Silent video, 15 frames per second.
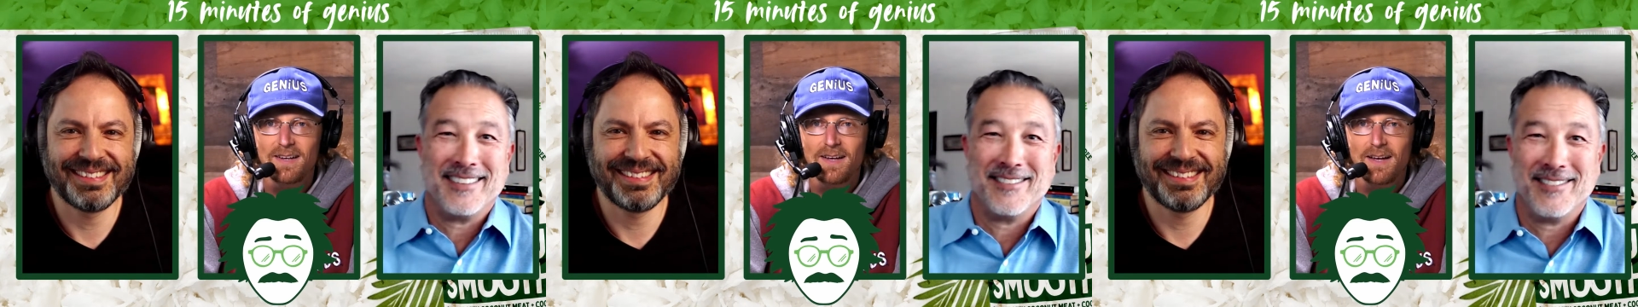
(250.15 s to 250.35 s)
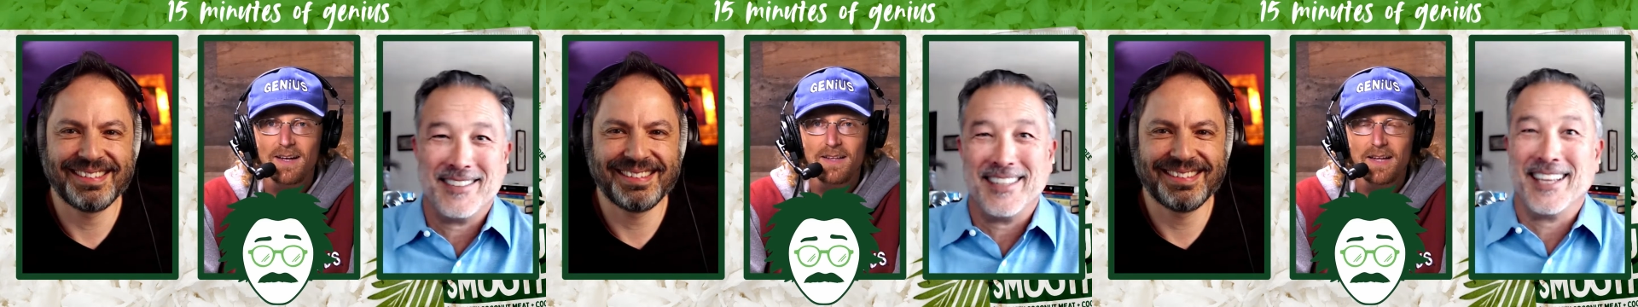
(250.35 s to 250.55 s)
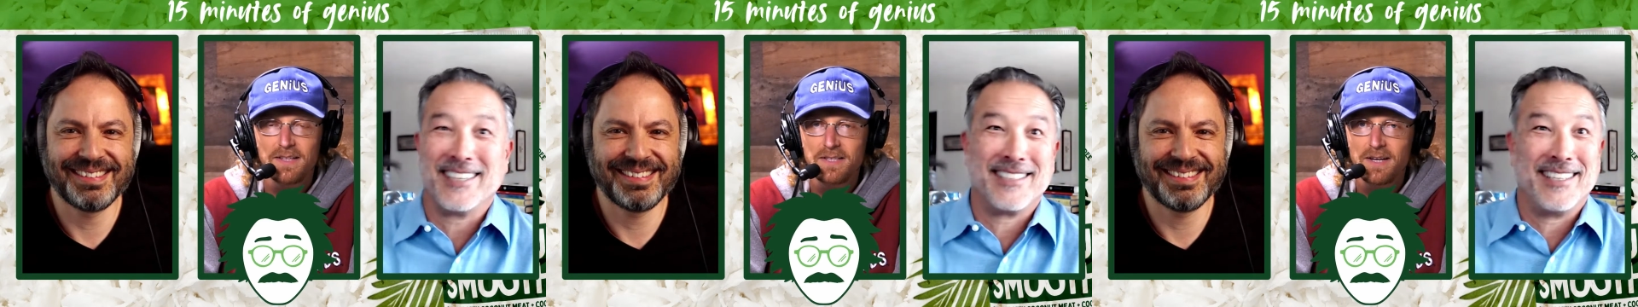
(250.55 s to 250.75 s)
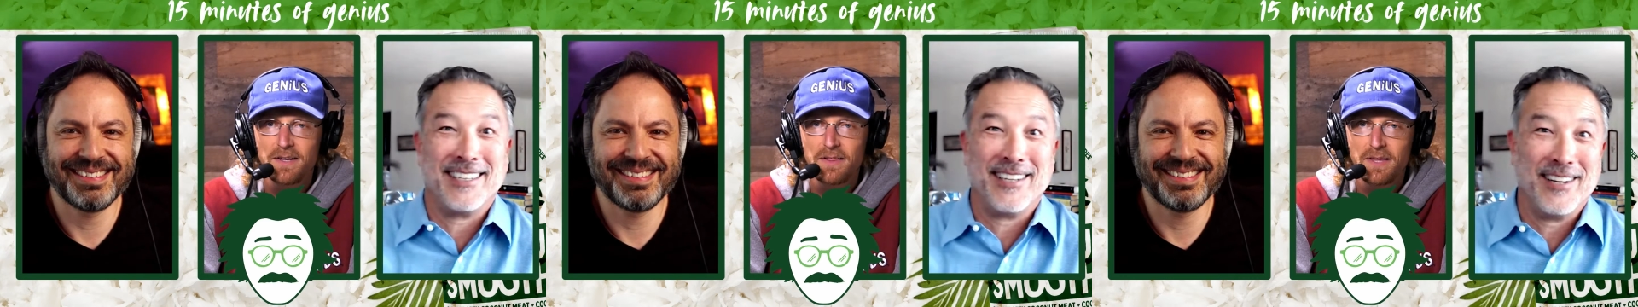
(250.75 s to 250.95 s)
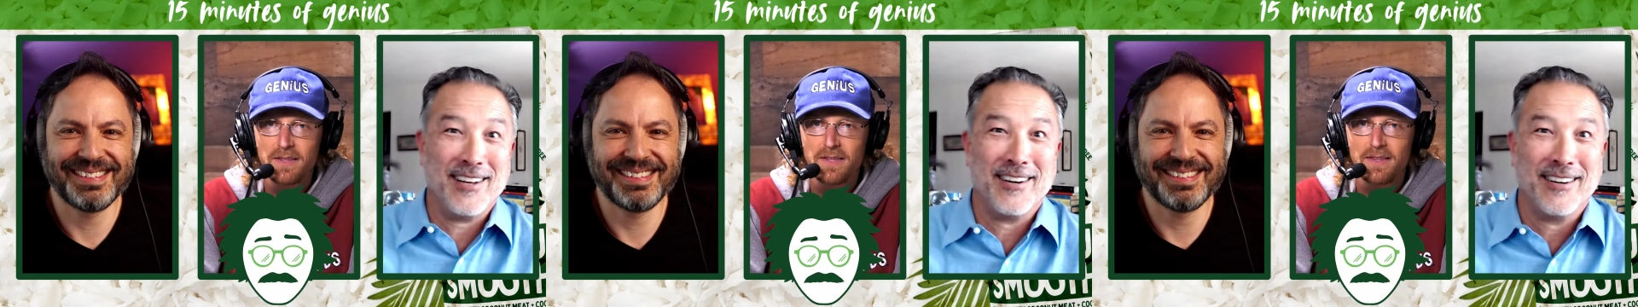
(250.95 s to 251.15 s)
Speaker 1: That's how
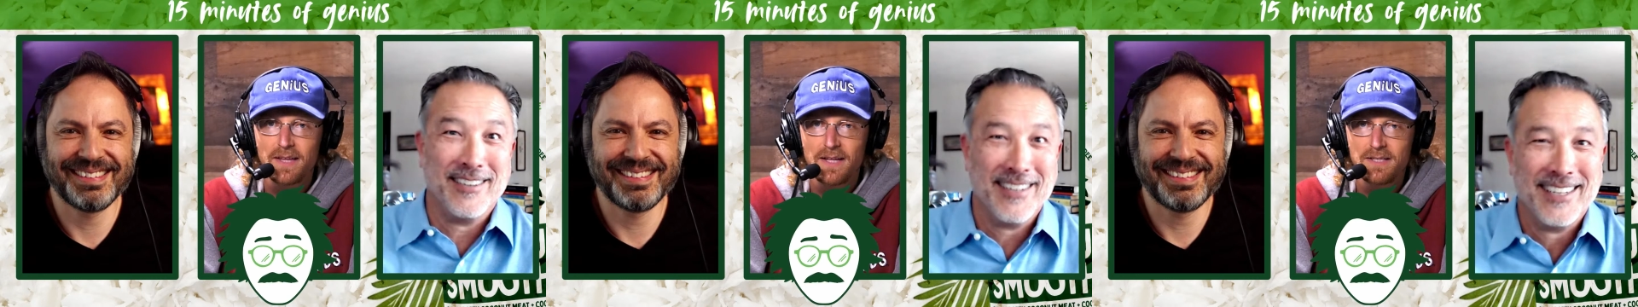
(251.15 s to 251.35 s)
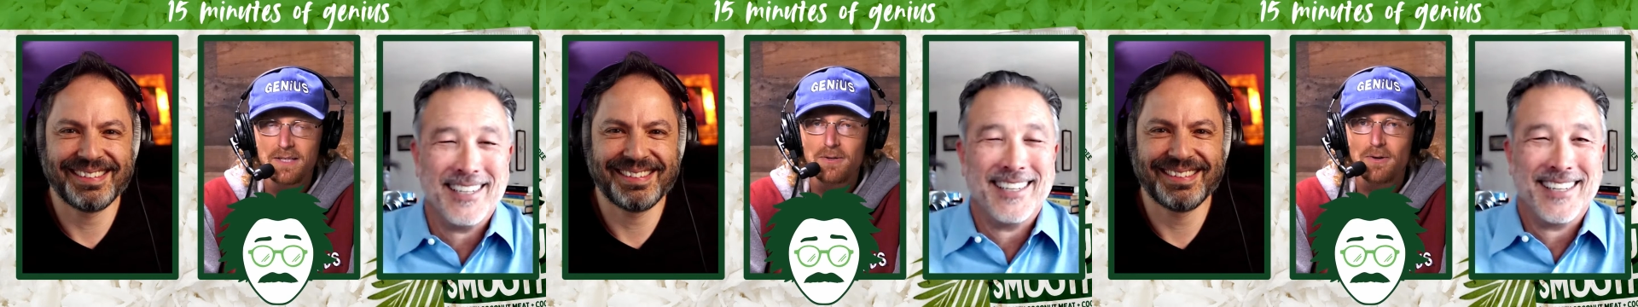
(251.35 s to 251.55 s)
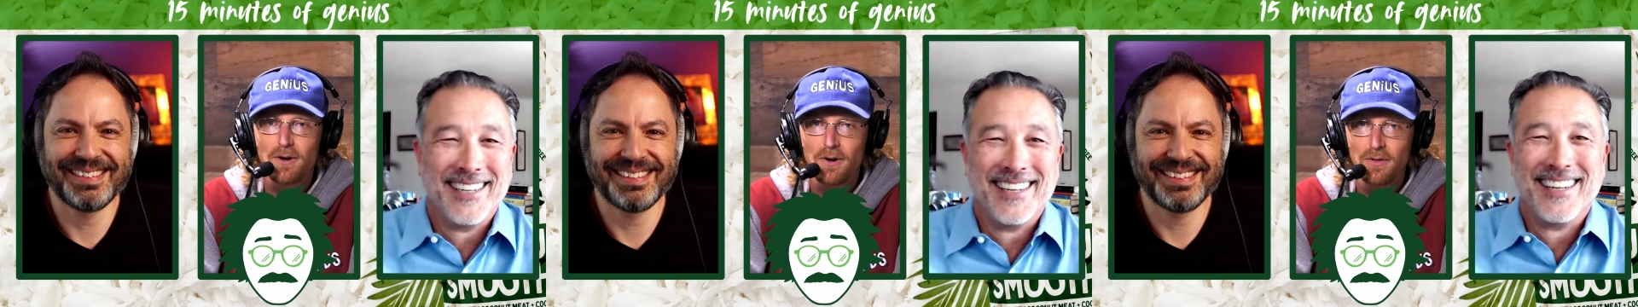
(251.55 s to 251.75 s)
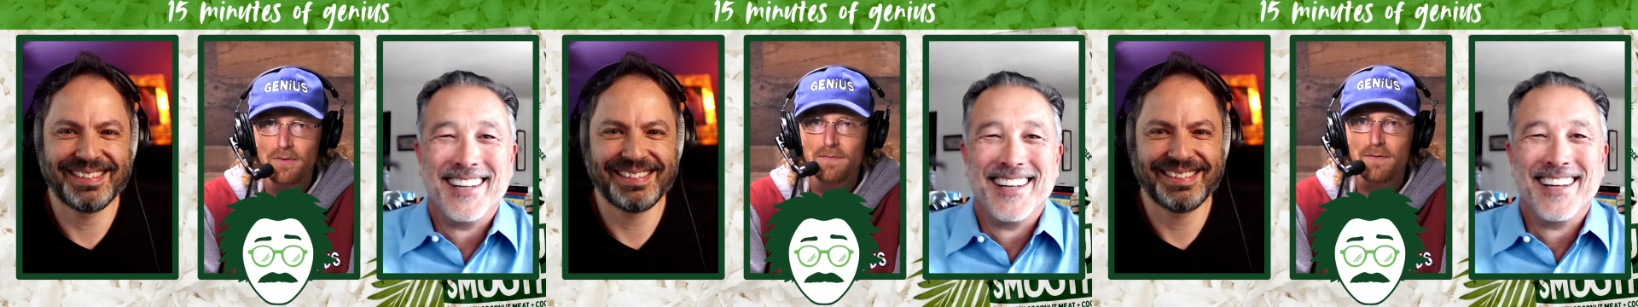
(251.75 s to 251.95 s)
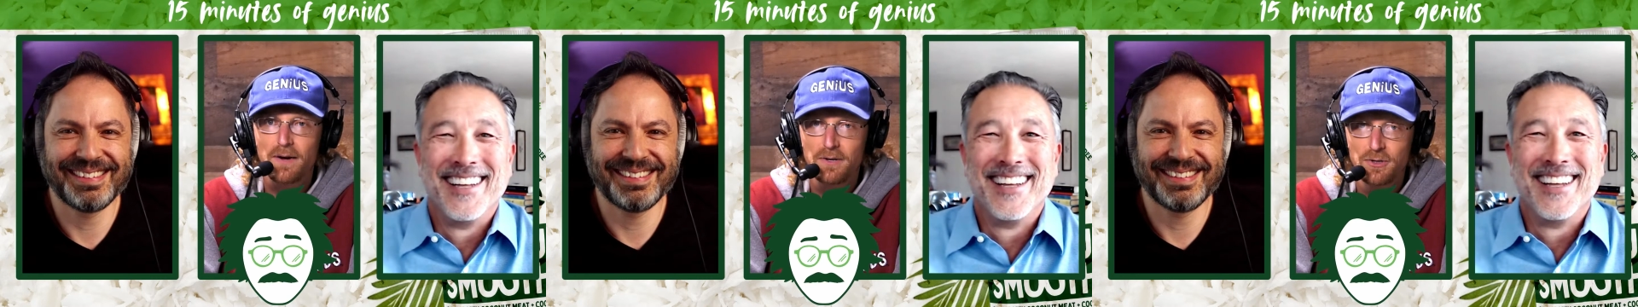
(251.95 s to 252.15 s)
that's how all the
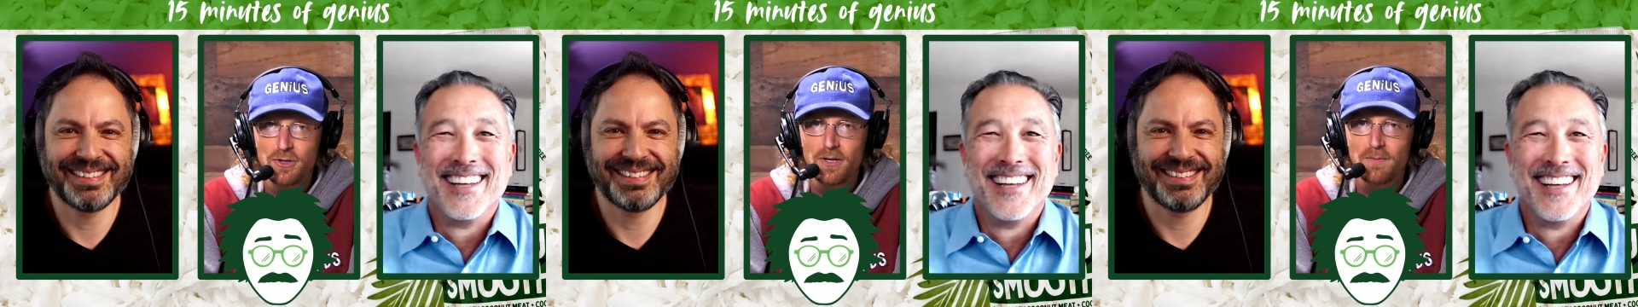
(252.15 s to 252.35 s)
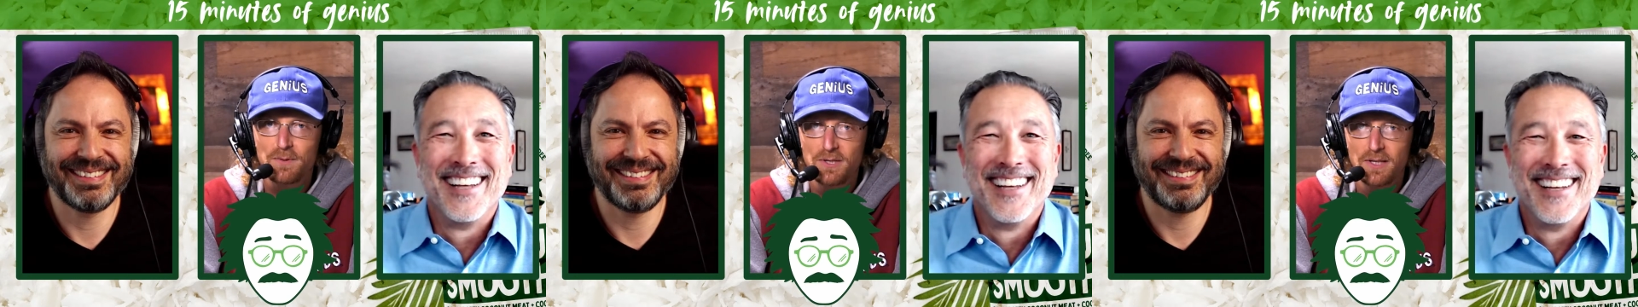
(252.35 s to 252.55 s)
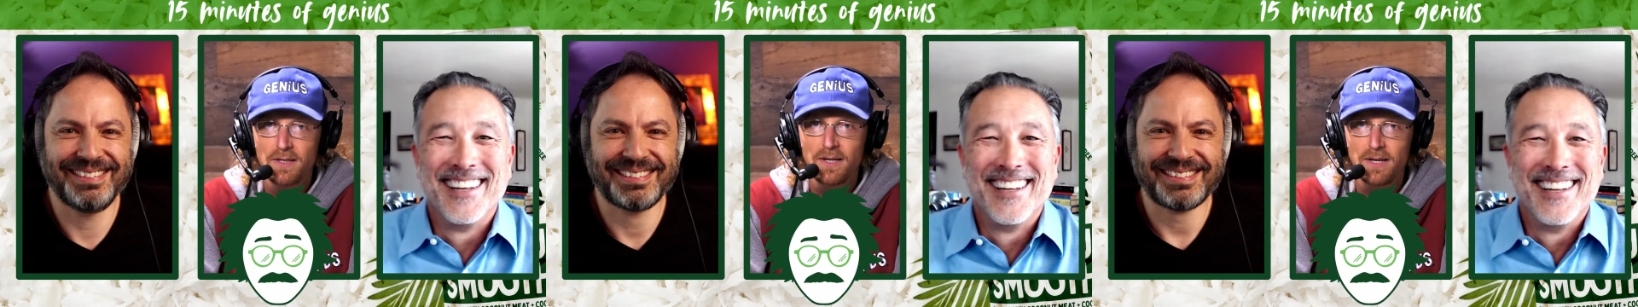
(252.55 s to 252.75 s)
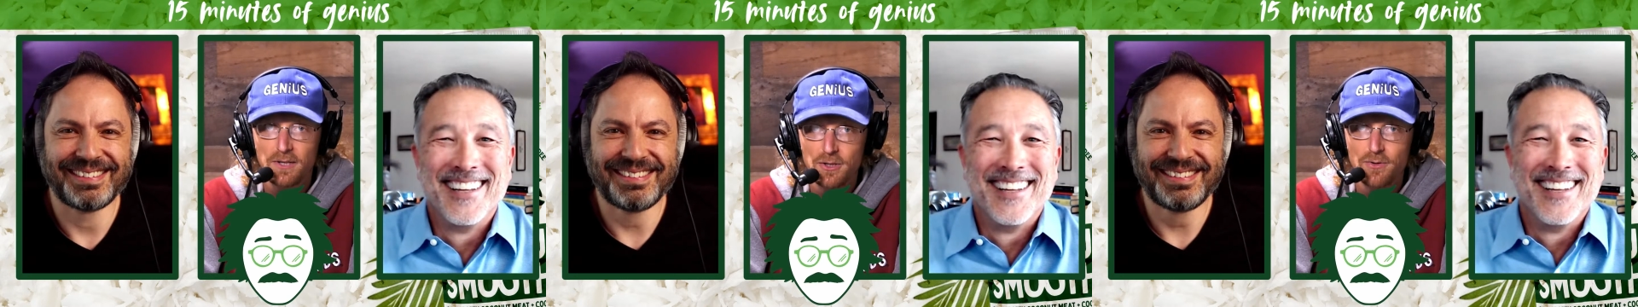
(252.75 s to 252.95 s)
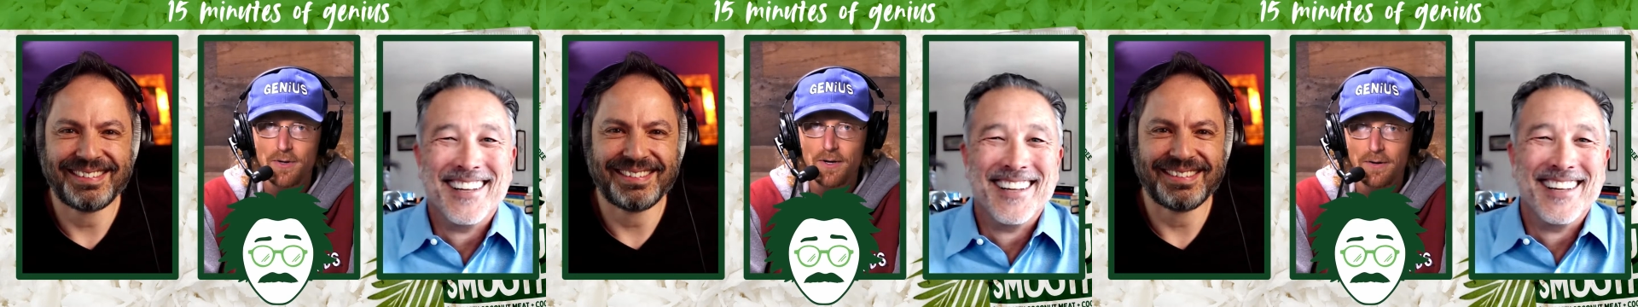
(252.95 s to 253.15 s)
friendships and
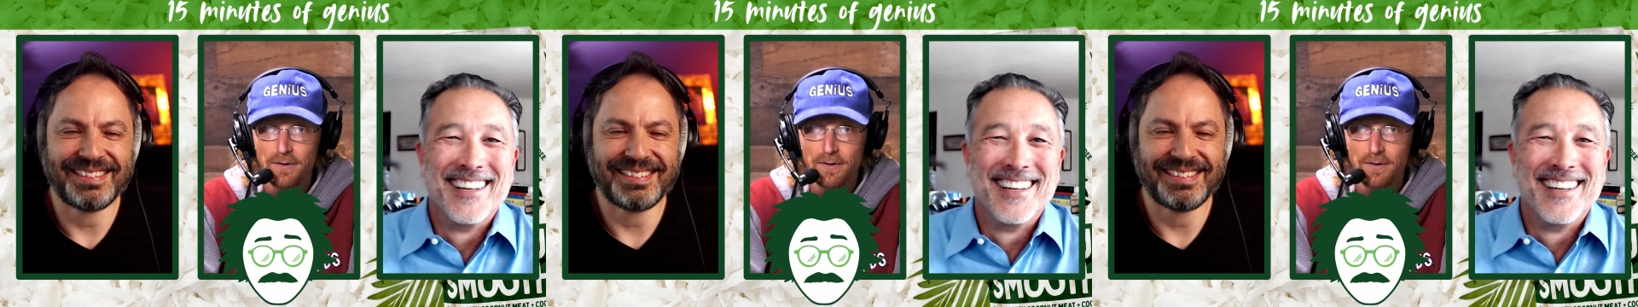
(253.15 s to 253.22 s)
history are,